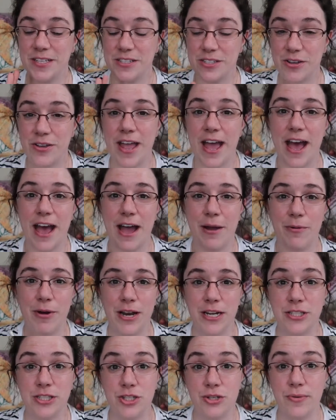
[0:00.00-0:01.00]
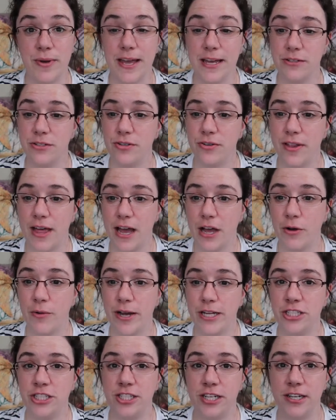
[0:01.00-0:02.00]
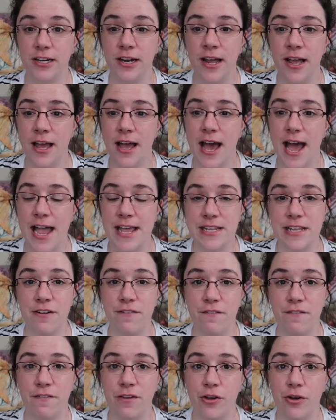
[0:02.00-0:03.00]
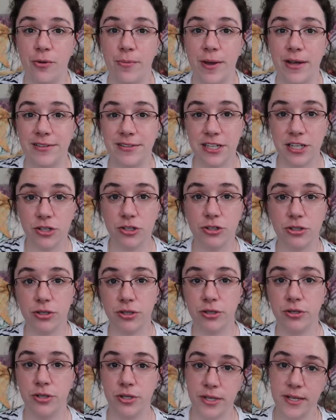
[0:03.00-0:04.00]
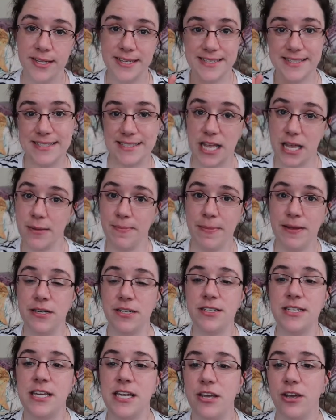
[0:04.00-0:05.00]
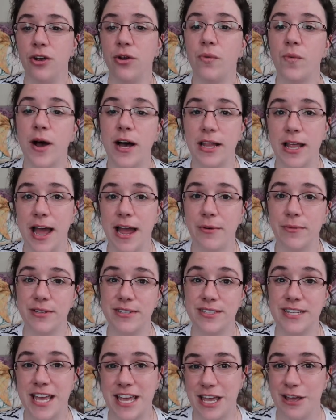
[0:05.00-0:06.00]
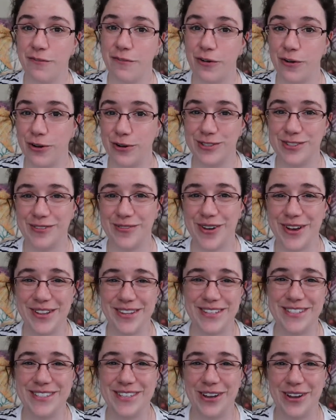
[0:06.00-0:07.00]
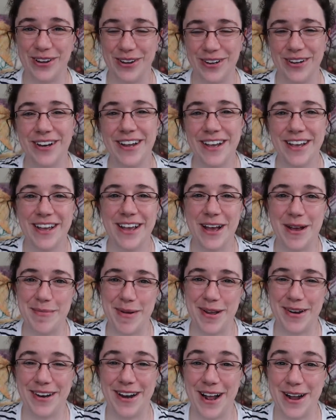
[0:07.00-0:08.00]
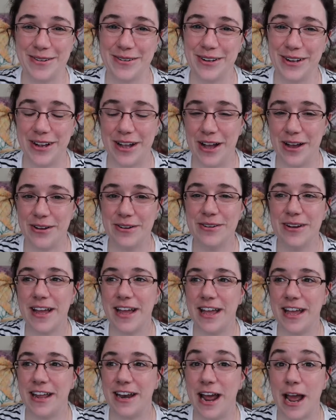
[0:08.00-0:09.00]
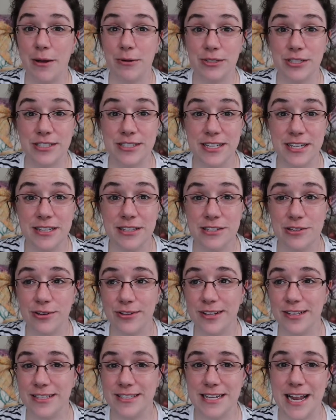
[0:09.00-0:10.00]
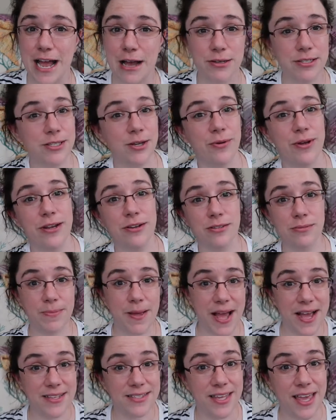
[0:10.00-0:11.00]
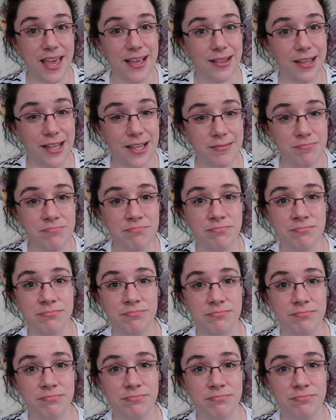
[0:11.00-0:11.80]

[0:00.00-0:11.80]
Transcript: so yeah, I wanted to answer that question. I did film a little segment here while I was taking photos of all this yarn about an hour ago, and I will just insert this now. So here's past Kayleen,